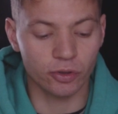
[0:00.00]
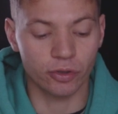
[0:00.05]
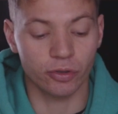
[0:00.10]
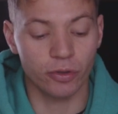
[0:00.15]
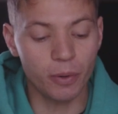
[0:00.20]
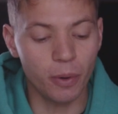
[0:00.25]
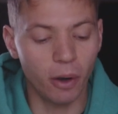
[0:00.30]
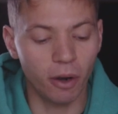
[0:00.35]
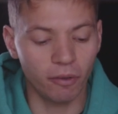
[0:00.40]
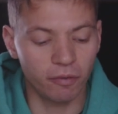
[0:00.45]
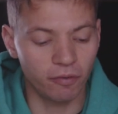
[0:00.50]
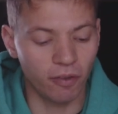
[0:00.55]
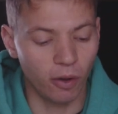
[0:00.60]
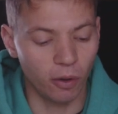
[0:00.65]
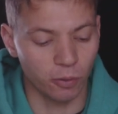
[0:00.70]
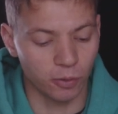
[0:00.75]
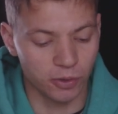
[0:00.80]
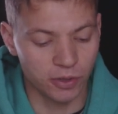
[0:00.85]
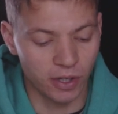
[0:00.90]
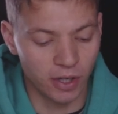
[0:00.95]
True or
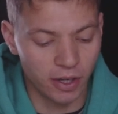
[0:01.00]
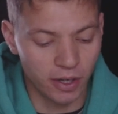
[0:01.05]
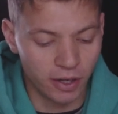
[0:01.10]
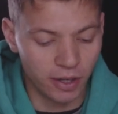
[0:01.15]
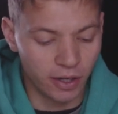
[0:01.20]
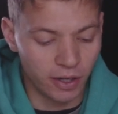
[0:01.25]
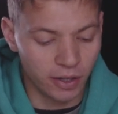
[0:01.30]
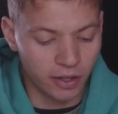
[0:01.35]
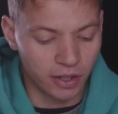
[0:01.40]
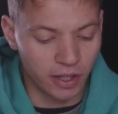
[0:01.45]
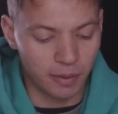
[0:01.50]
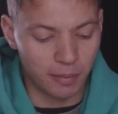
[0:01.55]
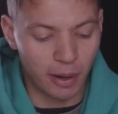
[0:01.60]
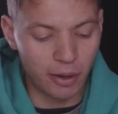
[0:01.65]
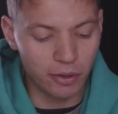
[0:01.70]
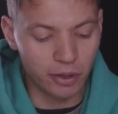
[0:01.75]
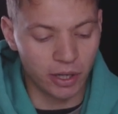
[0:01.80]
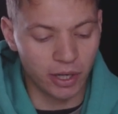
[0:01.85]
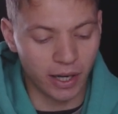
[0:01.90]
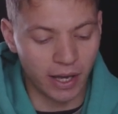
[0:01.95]
false? The
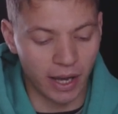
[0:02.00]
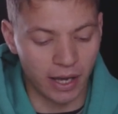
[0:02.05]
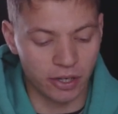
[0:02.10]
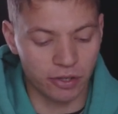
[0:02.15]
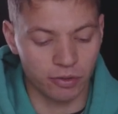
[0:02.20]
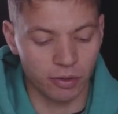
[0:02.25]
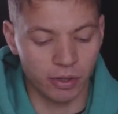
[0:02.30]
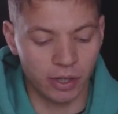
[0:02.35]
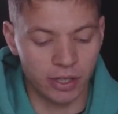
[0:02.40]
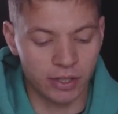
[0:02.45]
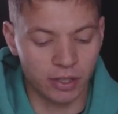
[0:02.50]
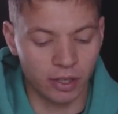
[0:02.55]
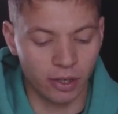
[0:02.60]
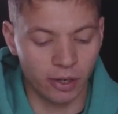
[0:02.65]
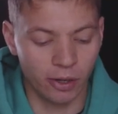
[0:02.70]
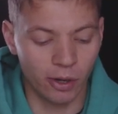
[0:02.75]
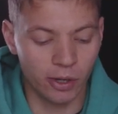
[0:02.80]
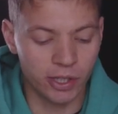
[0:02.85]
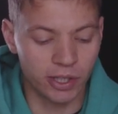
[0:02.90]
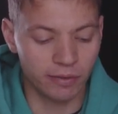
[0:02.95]
American kestrel is
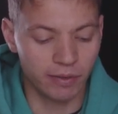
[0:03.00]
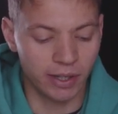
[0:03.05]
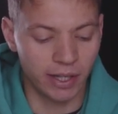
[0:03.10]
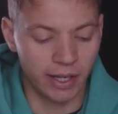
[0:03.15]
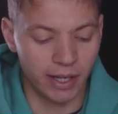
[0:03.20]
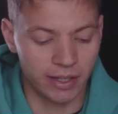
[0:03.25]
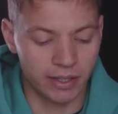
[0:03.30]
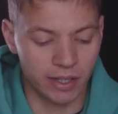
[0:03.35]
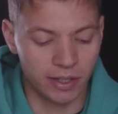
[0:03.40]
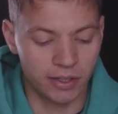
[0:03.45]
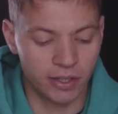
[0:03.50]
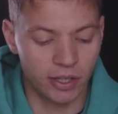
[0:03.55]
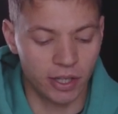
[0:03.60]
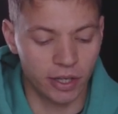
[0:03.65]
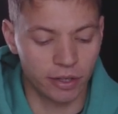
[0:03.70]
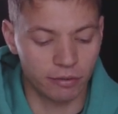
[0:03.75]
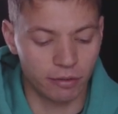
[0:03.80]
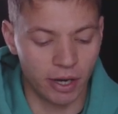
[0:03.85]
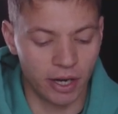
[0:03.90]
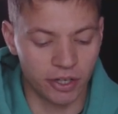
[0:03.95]
closely related to the
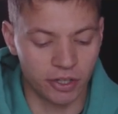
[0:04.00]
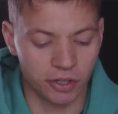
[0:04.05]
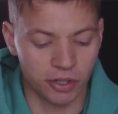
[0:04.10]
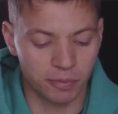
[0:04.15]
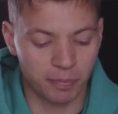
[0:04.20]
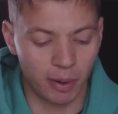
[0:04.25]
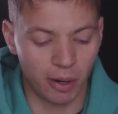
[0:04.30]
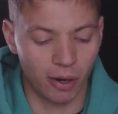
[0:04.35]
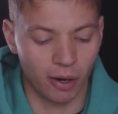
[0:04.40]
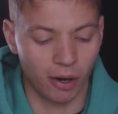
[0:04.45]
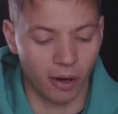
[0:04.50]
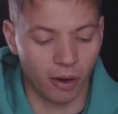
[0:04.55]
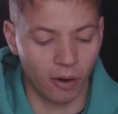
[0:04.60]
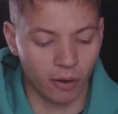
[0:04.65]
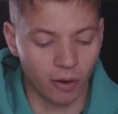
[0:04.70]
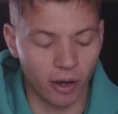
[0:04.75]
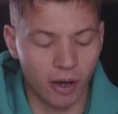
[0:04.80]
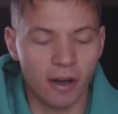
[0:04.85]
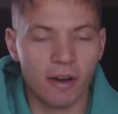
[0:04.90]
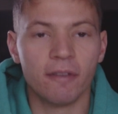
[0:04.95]
Eurasian
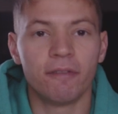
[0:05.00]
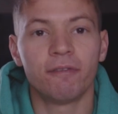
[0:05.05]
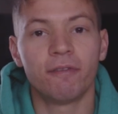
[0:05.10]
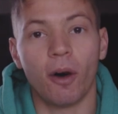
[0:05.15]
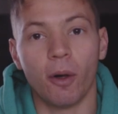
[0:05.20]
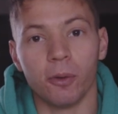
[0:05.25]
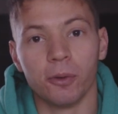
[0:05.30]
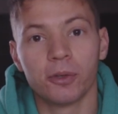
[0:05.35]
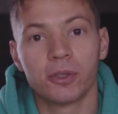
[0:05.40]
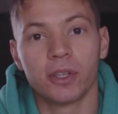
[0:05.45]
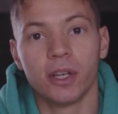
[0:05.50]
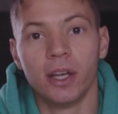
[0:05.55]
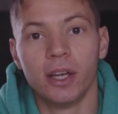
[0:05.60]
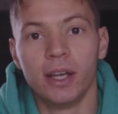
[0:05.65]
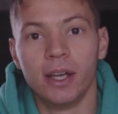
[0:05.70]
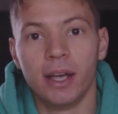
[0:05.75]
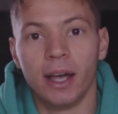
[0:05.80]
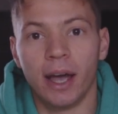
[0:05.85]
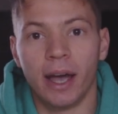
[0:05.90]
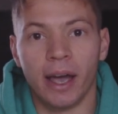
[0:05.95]
sparrowhawk. False.
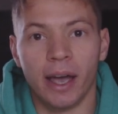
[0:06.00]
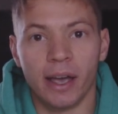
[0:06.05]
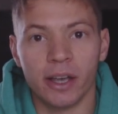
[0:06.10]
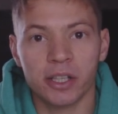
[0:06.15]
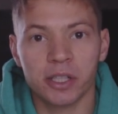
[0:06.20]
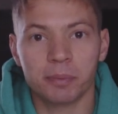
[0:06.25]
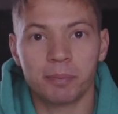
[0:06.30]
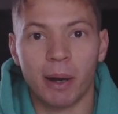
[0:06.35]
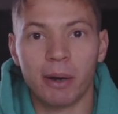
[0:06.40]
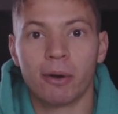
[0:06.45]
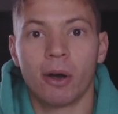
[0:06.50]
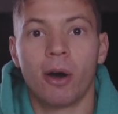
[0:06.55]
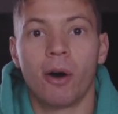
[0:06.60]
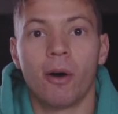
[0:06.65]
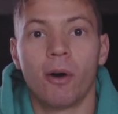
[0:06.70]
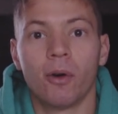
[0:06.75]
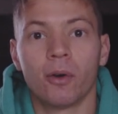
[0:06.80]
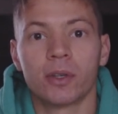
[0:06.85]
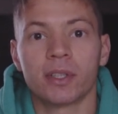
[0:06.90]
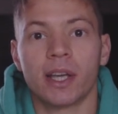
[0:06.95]

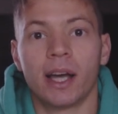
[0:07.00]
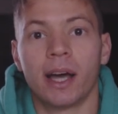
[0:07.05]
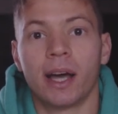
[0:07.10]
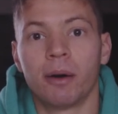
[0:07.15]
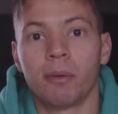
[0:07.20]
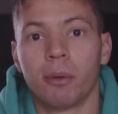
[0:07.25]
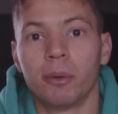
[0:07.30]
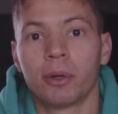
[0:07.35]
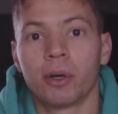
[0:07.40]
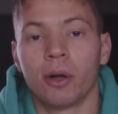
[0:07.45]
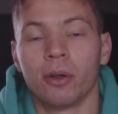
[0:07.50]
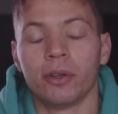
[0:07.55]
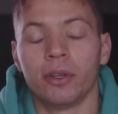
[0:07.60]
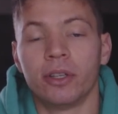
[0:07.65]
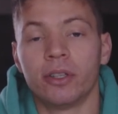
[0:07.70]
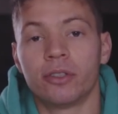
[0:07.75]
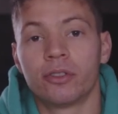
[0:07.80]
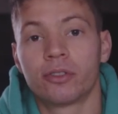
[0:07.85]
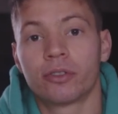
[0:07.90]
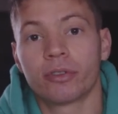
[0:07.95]
Sparrowhawks are what we call
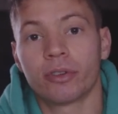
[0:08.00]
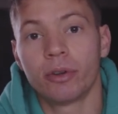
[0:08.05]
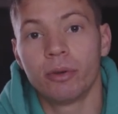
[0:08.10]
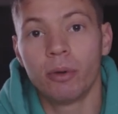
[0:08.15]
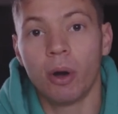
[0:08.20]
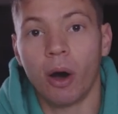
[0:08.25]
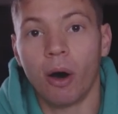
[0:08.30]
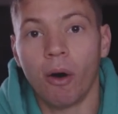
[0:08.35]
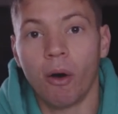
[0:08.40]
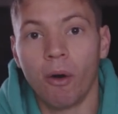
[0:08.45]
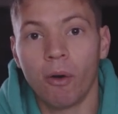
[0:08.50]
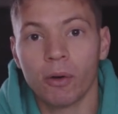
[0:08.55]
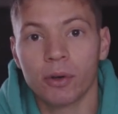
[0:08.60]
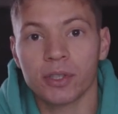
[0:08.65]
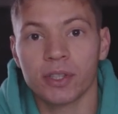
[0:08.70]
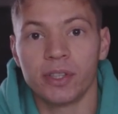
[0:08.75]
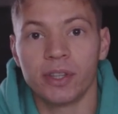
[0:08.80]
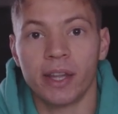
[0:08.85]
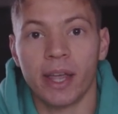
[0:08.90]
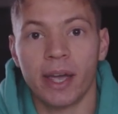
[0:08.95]
the true
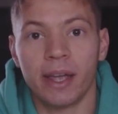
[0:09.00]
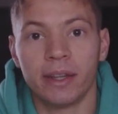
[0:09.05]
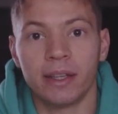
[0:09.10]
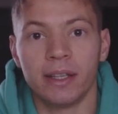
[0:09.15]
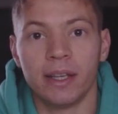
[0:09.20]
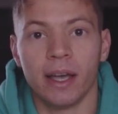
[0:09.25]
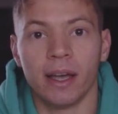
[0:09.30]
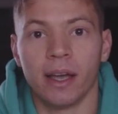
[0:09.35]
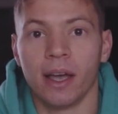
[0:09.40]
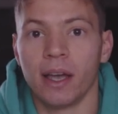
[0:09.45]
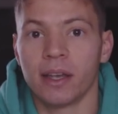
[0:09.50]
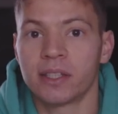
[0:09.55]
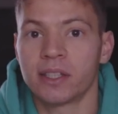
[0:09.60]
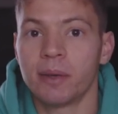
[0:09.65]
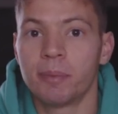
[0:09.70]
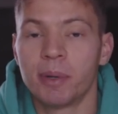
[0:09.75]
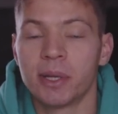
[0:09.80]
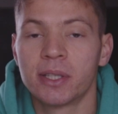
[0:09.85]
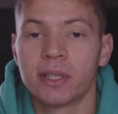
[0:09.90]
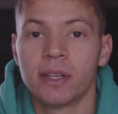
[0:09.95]
hawks, and they're the
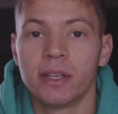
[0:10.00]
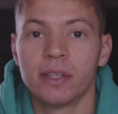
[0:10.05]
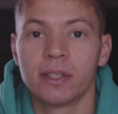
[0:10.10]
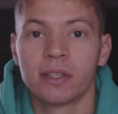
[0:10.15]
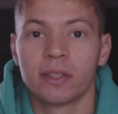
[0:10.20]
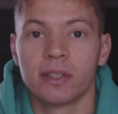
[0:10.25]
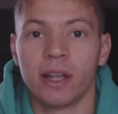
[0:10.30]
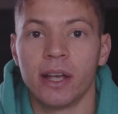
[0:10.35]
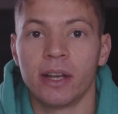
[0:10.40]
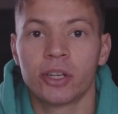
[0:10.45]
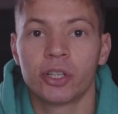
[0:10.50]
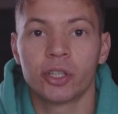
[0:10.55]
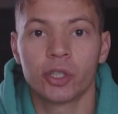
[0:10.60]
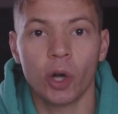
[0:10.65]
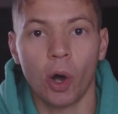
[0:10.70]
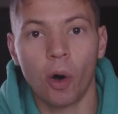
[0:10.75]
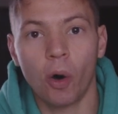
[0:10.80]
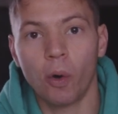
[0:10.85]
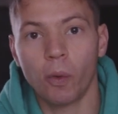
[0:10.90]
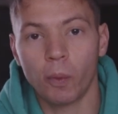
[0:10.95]
accipiters, they're
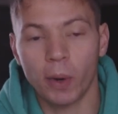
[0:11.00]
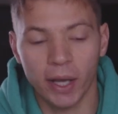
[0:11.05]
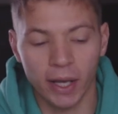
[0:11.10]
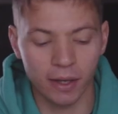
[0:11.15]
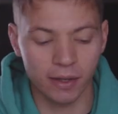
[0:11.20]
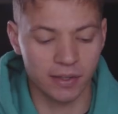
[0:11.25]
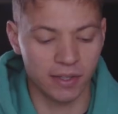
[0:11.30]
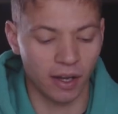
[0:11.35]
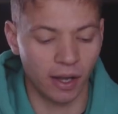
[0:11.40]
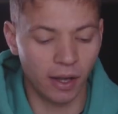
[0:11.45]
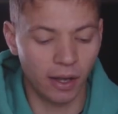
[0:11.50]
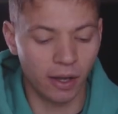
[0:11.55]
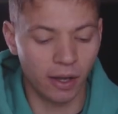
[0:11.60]
short wings,